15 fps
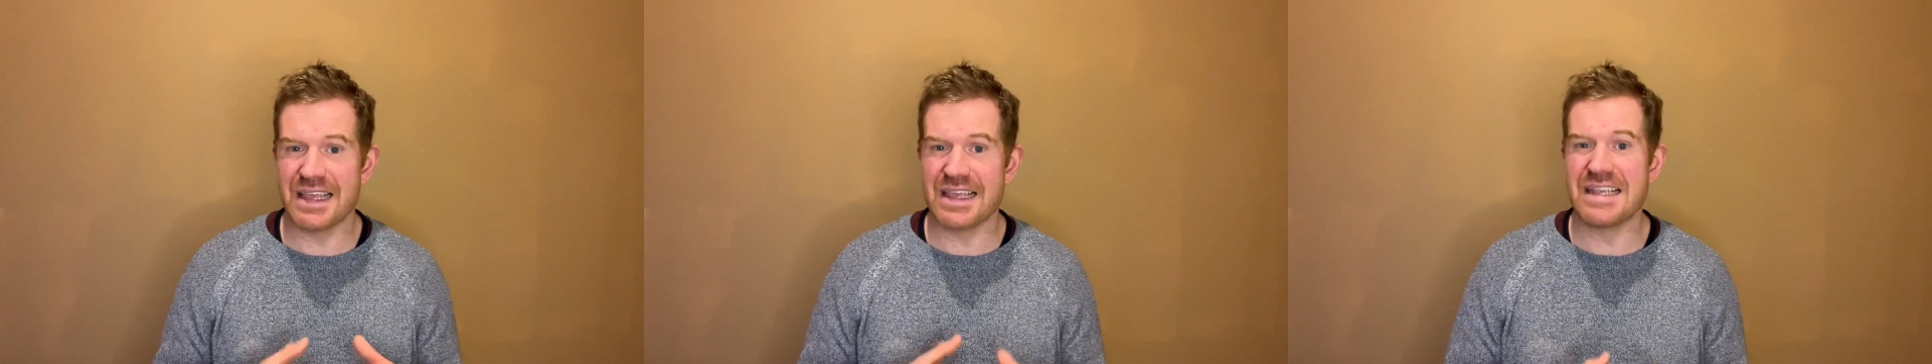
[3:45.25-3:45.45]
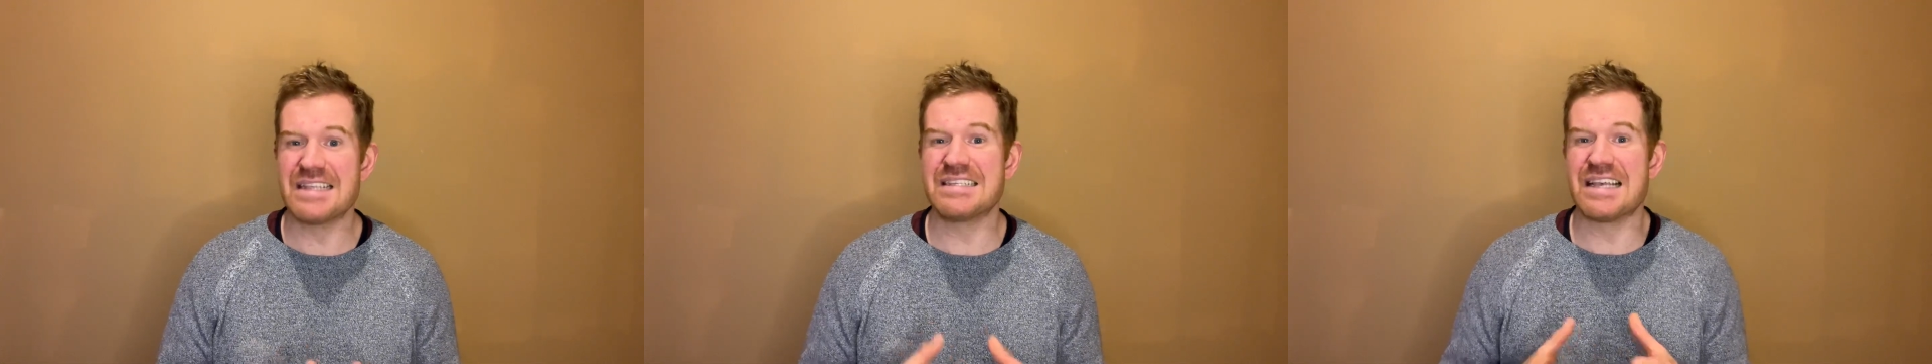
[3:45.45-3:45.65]

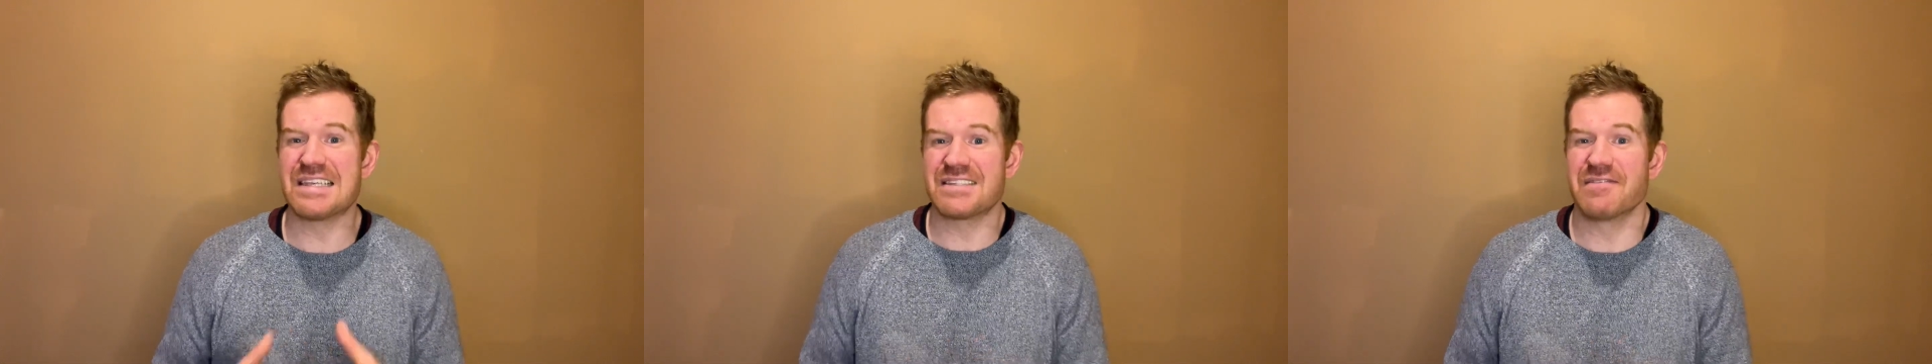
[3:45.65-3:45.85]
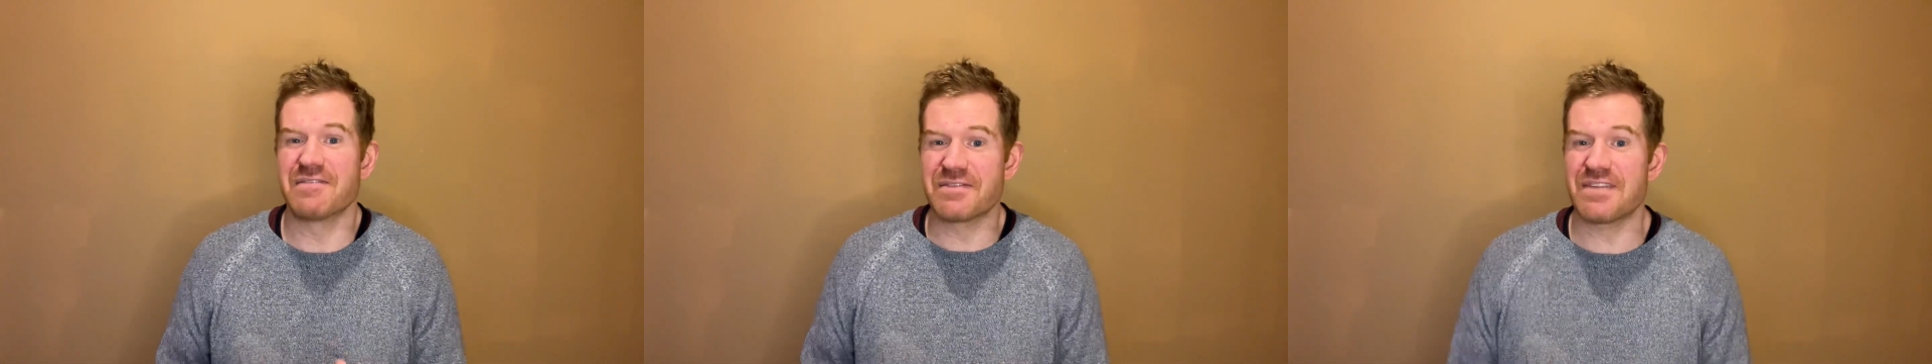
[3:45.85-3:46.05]
easiest
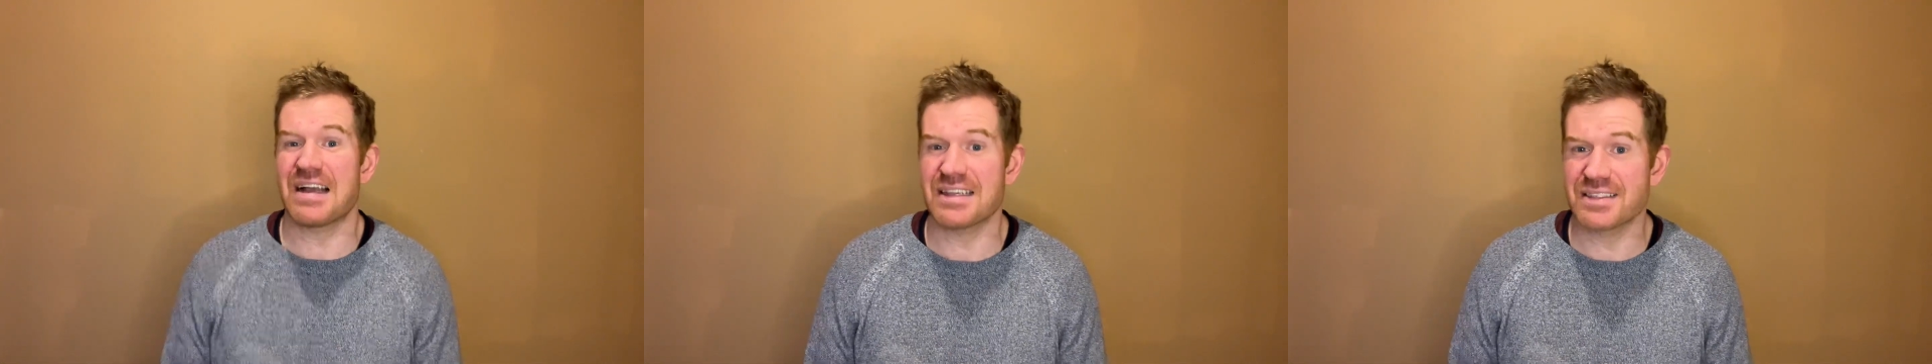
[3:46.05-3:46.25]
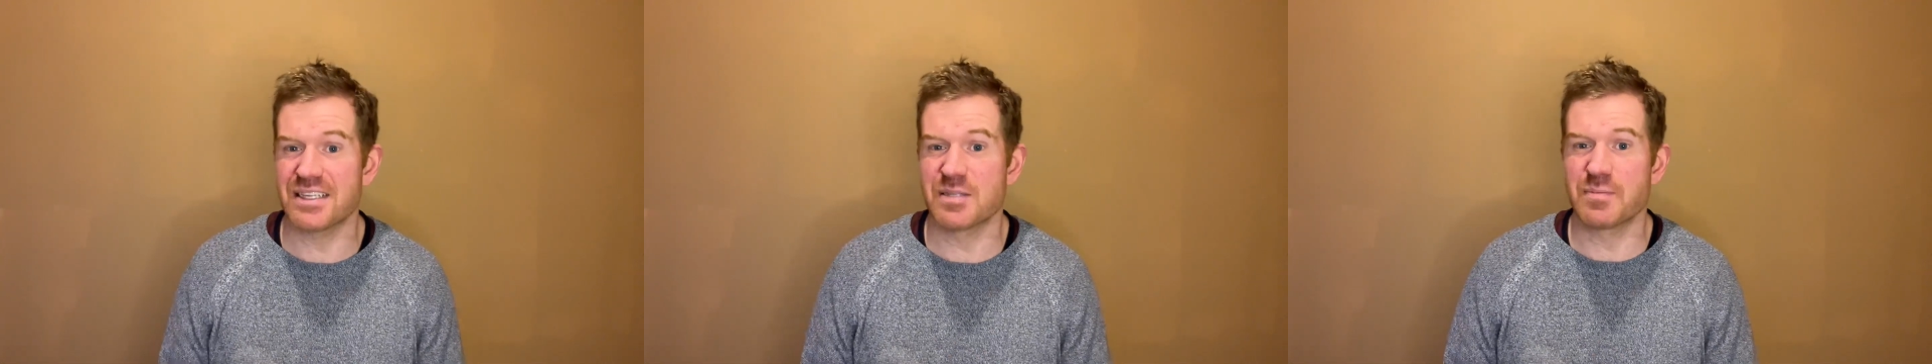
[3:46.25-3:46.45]
and
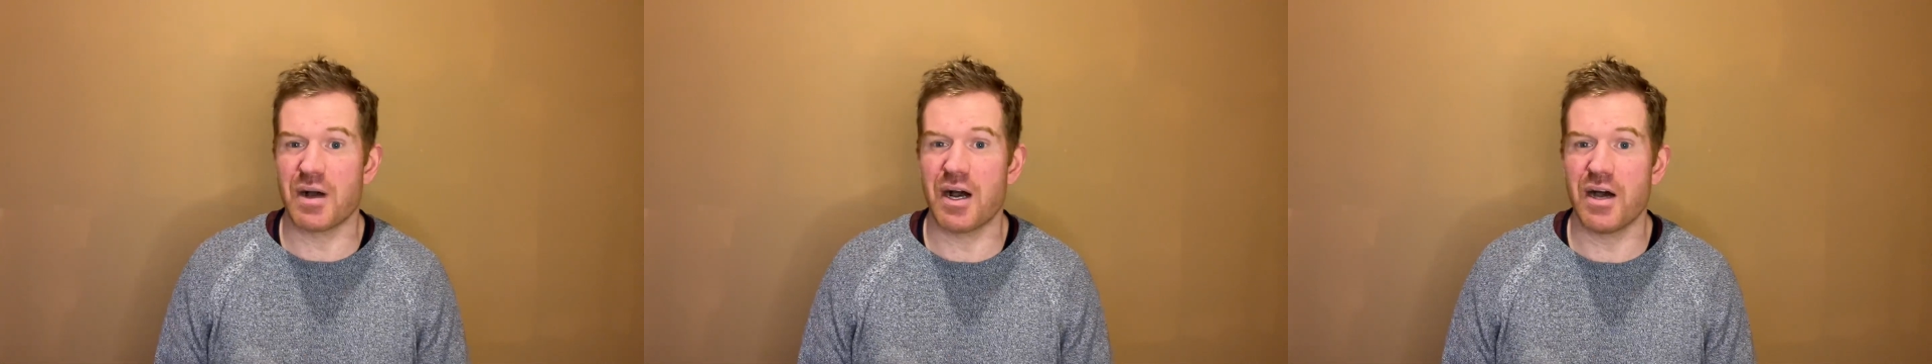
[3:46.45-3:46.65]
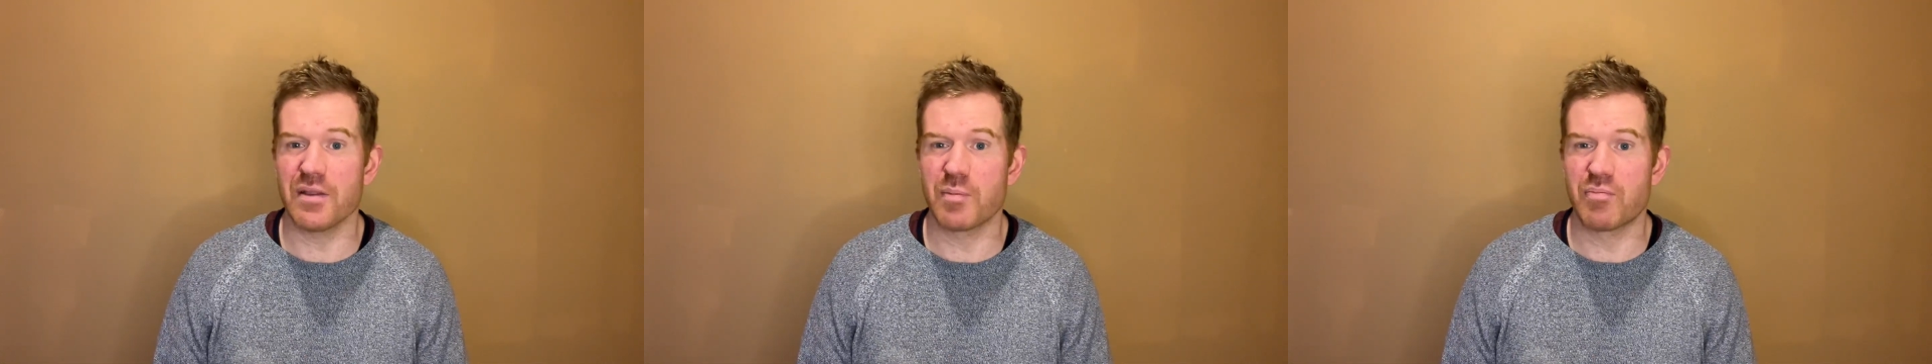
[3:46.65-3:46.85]
fastest
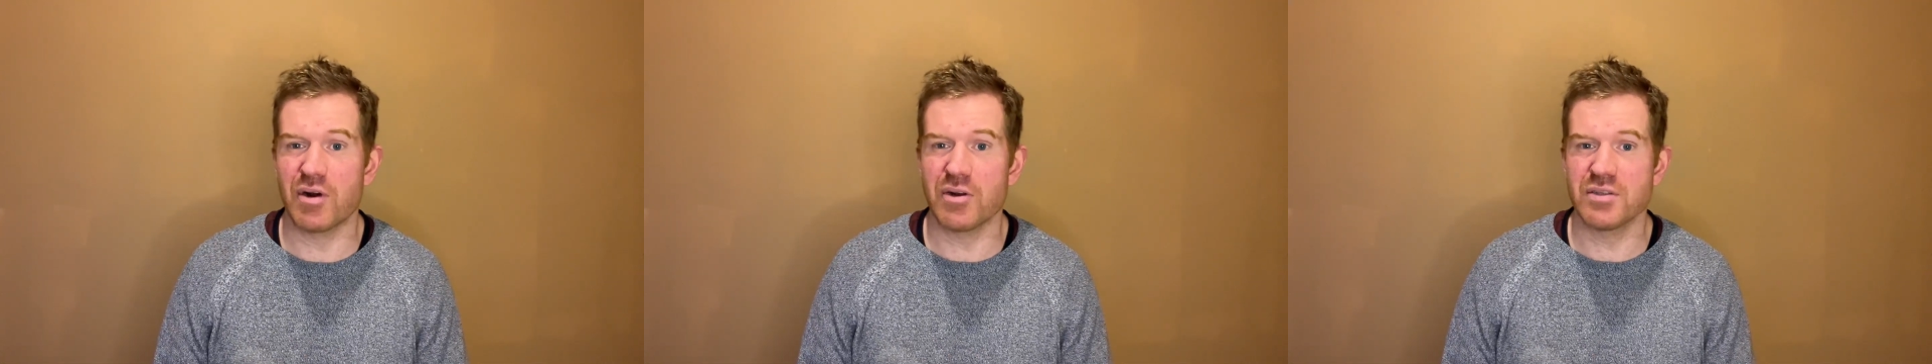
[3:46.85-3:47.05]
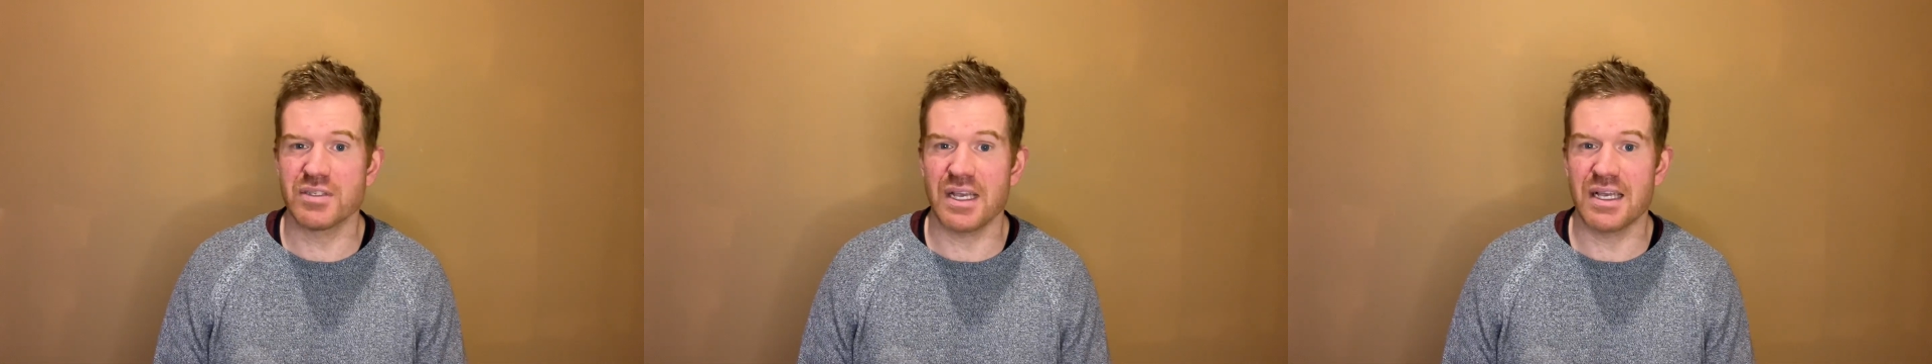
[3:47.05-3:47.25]
part of the
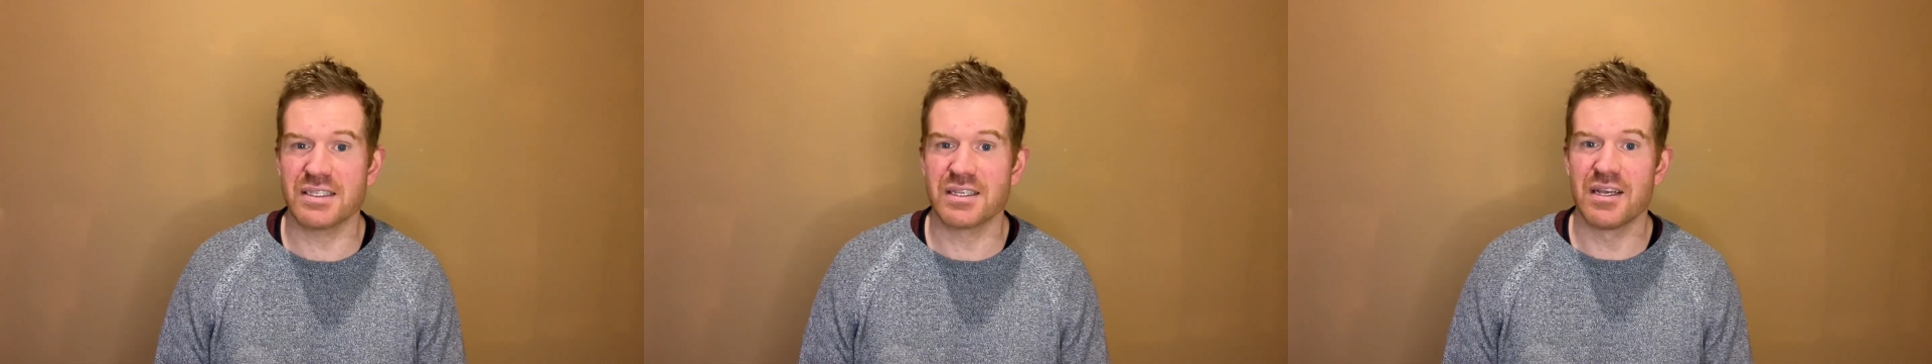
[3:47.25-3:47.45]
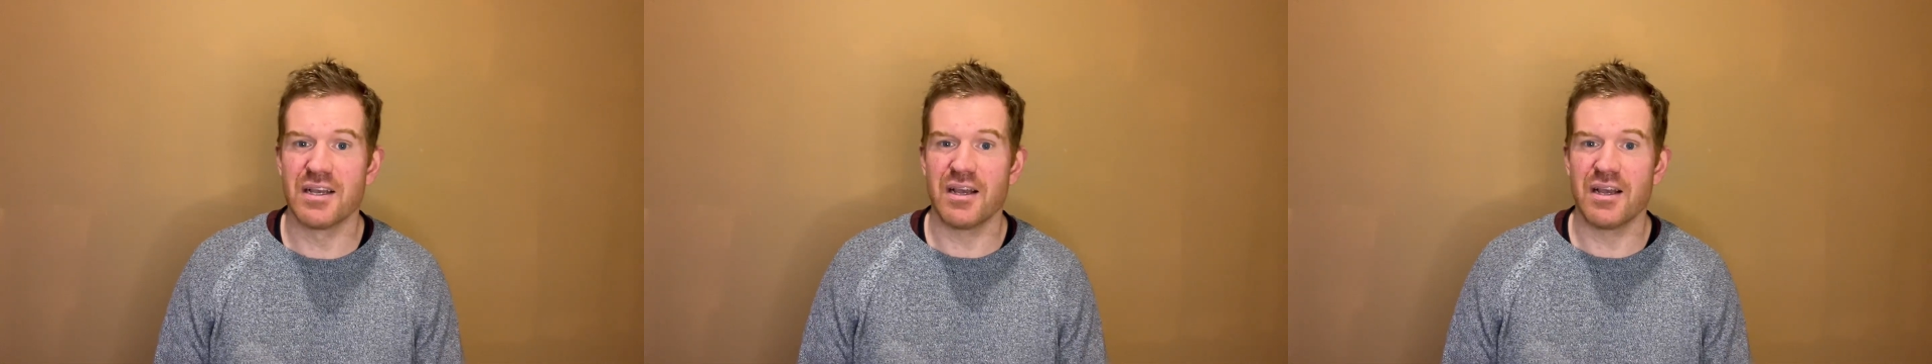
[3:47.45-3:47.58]
process,